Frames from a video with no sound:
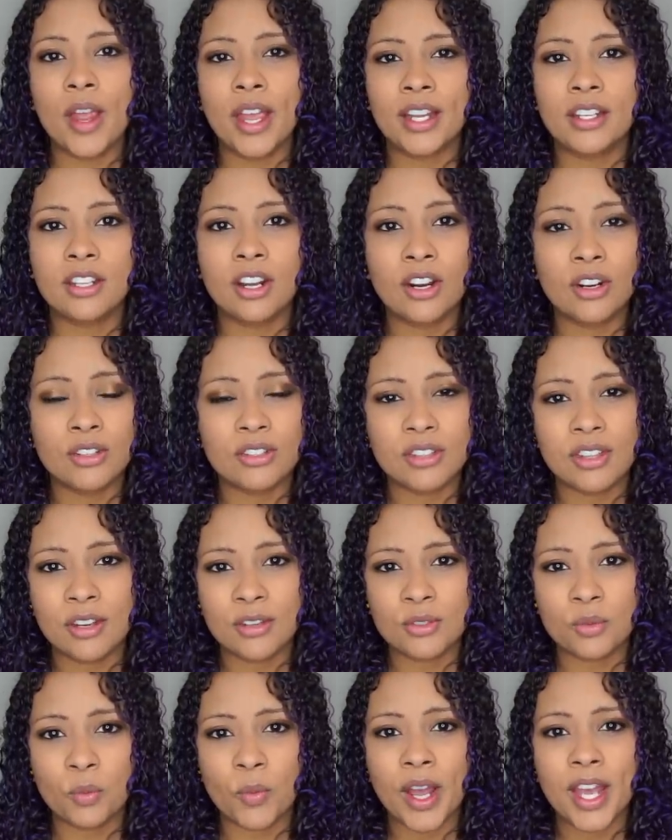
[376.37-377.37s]
it turns
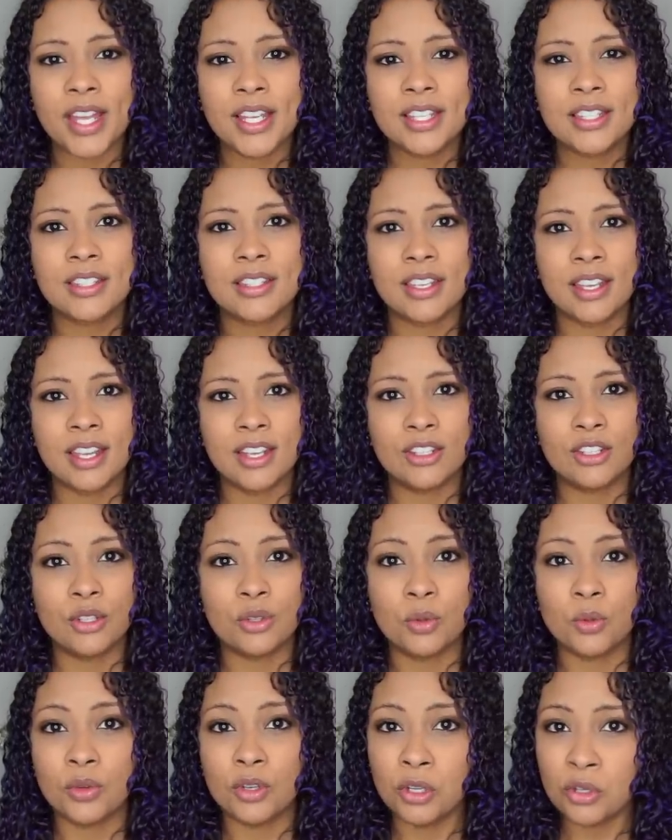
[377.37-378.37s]
those wastes
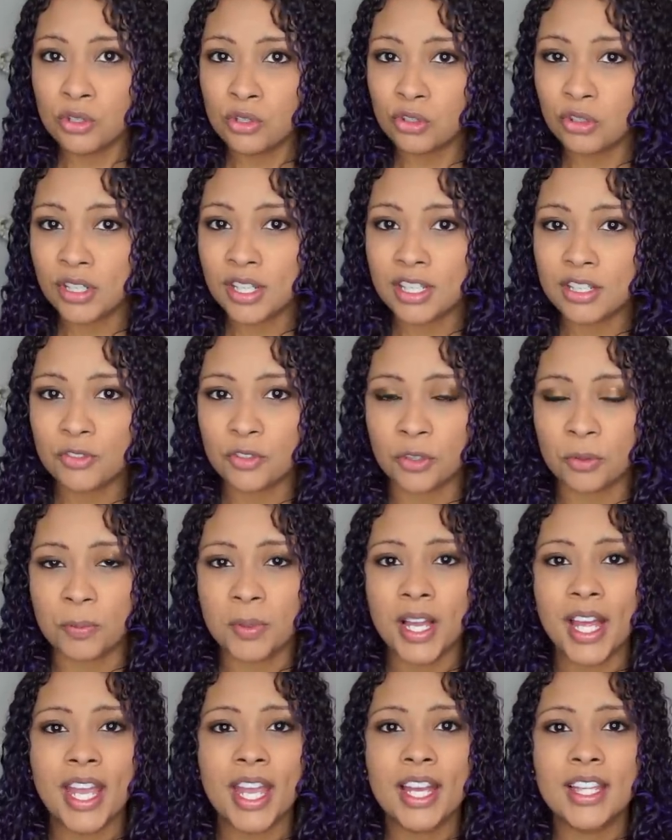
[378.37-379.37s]
into nutrients for the
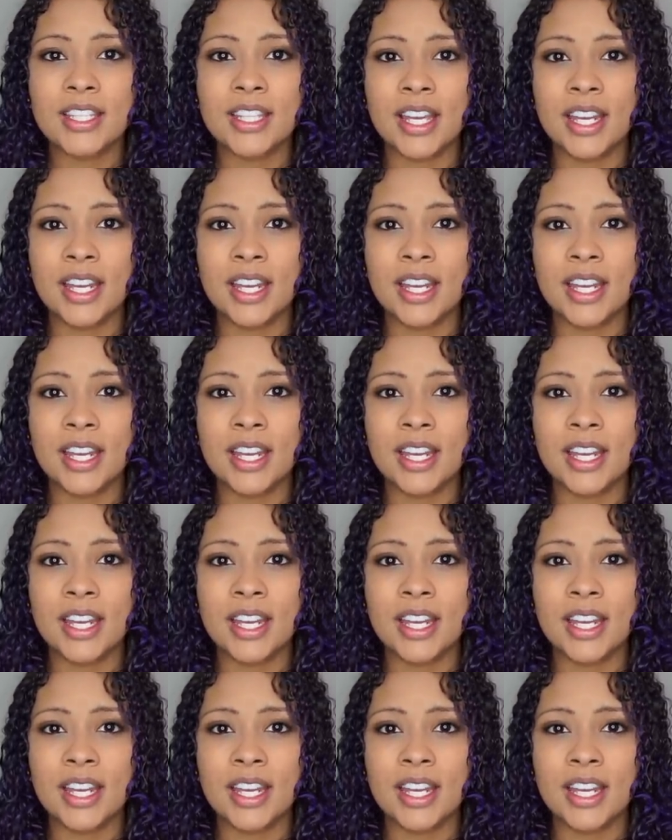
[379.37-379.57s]
plants,